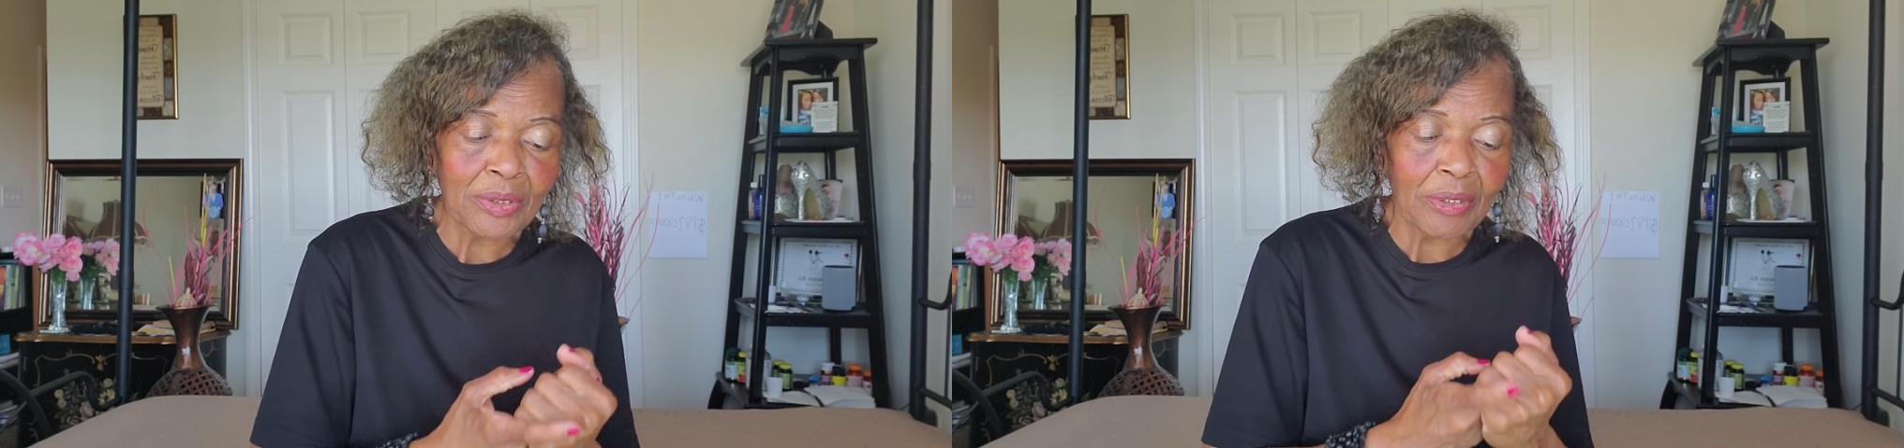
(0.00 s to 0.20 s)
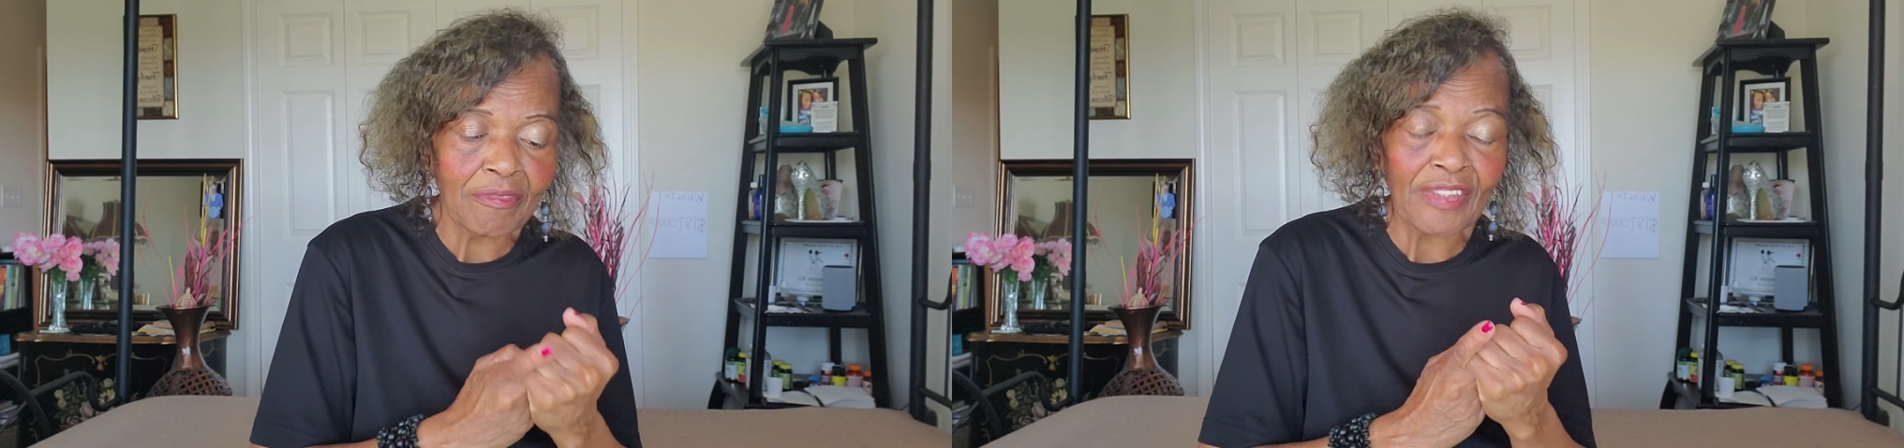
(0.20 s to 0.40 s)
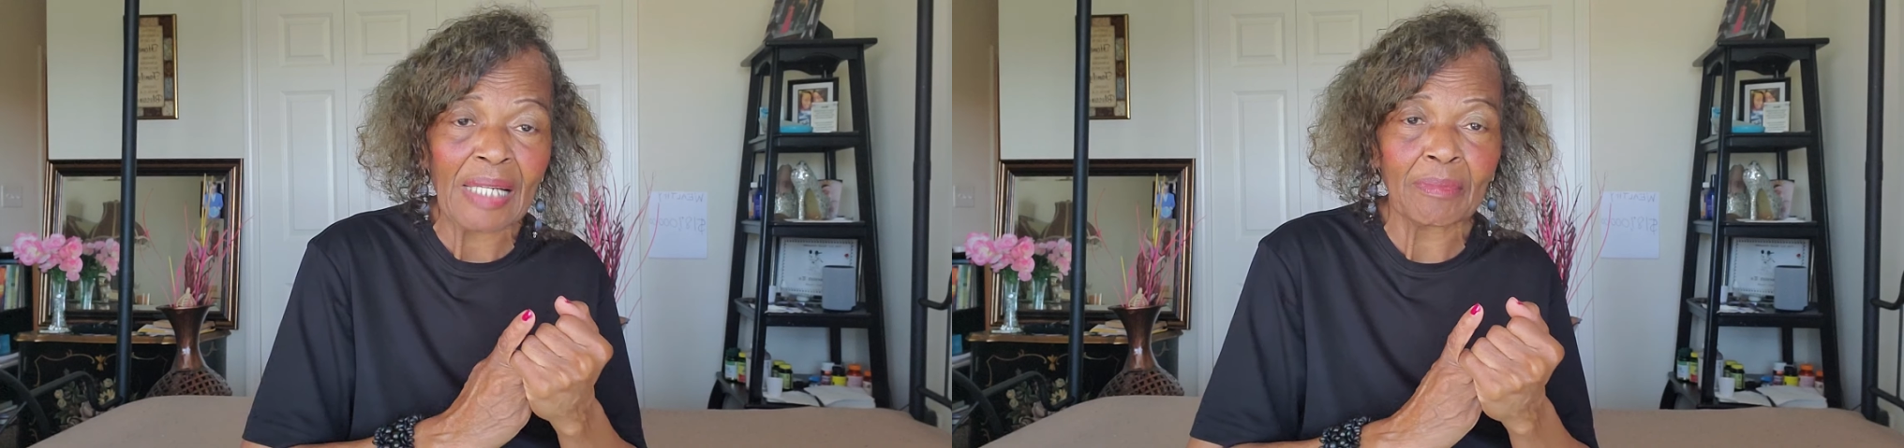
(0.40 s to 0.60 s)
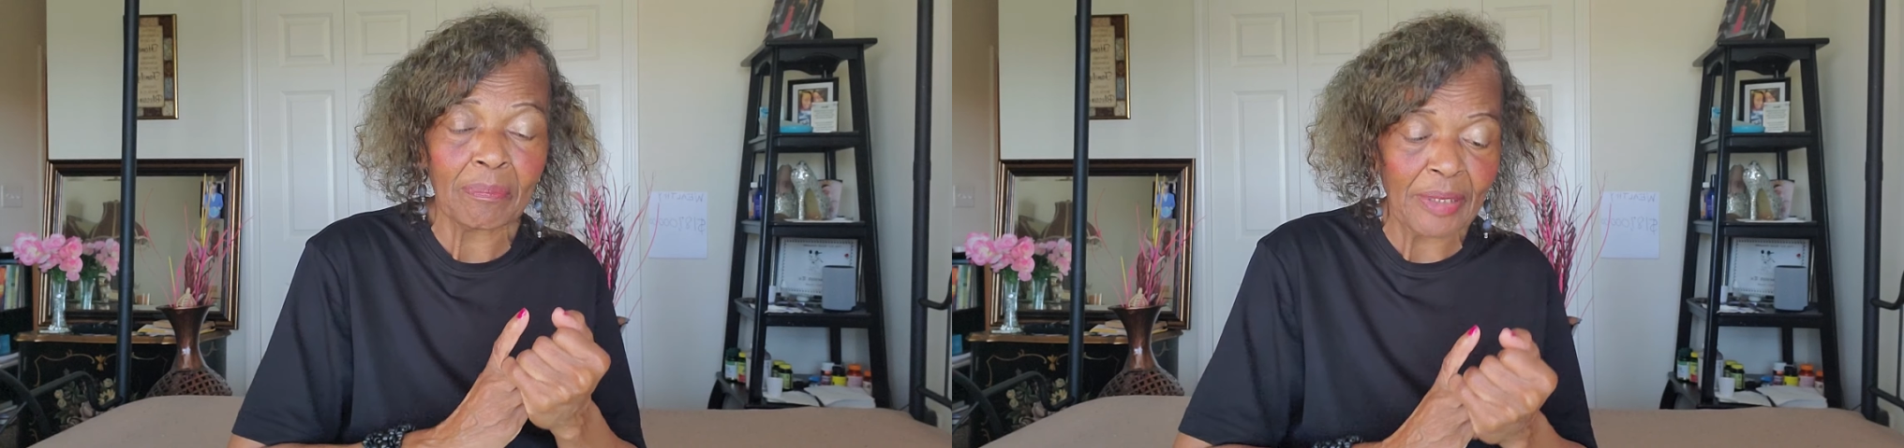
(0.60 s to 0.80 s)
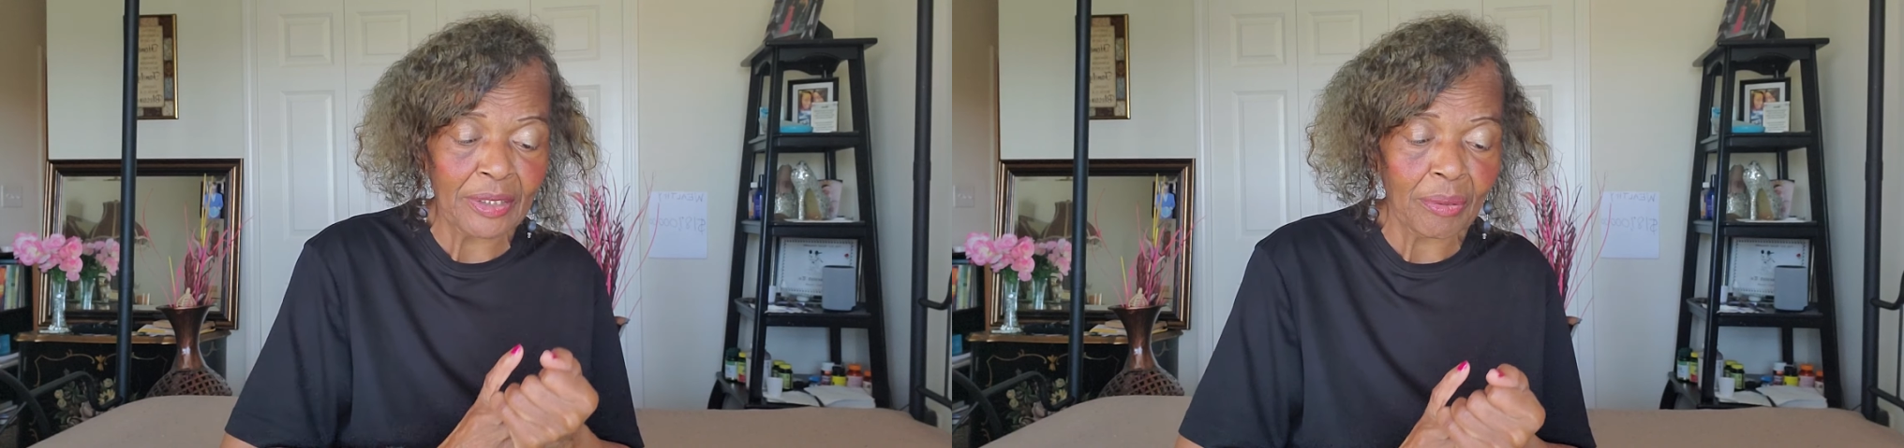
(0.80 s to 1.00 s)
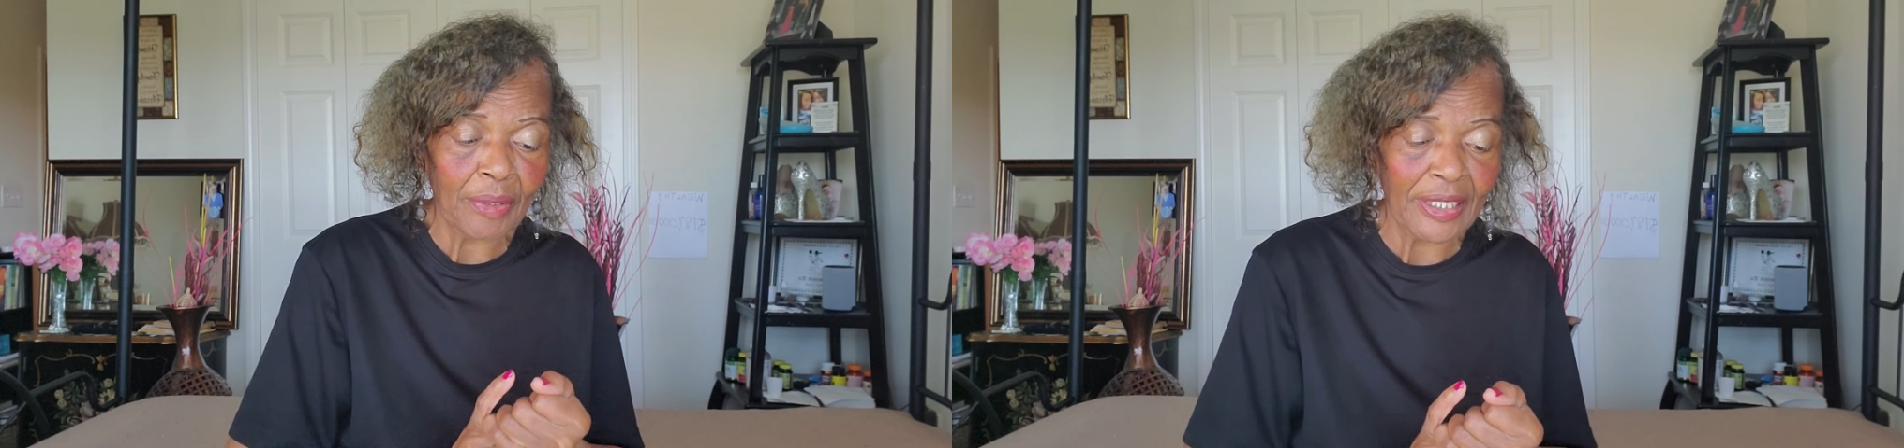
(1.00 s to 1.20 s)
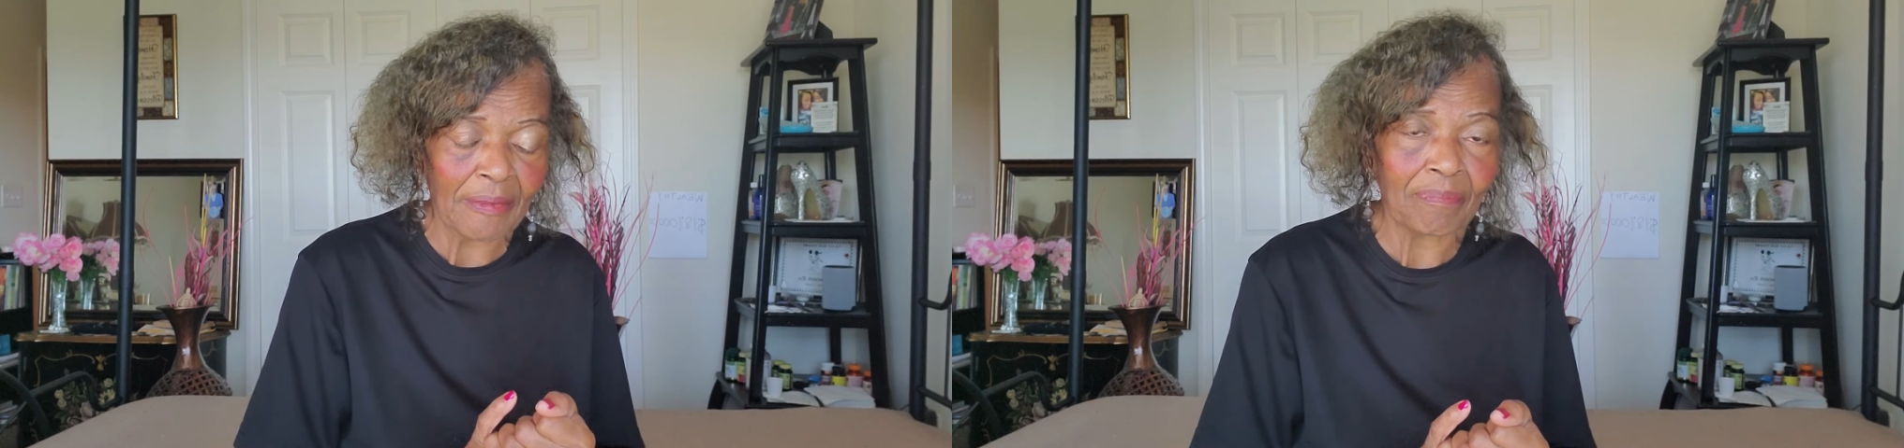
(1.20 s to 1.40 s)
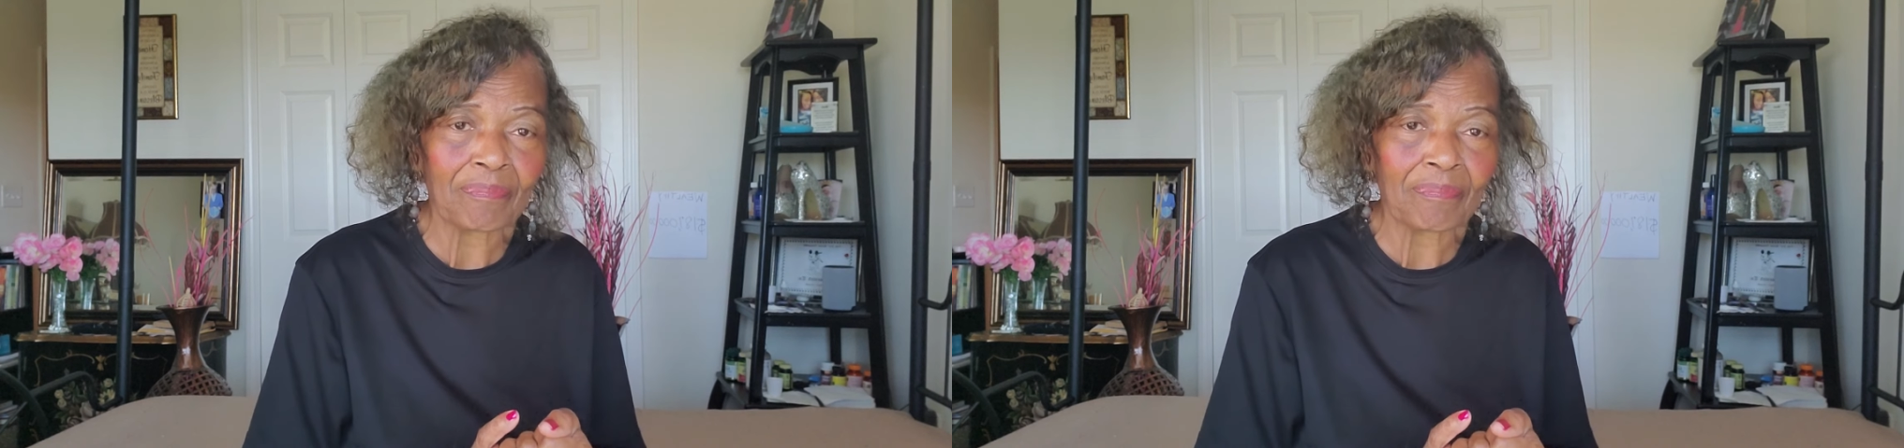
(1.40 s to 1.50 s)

your vitamin B12.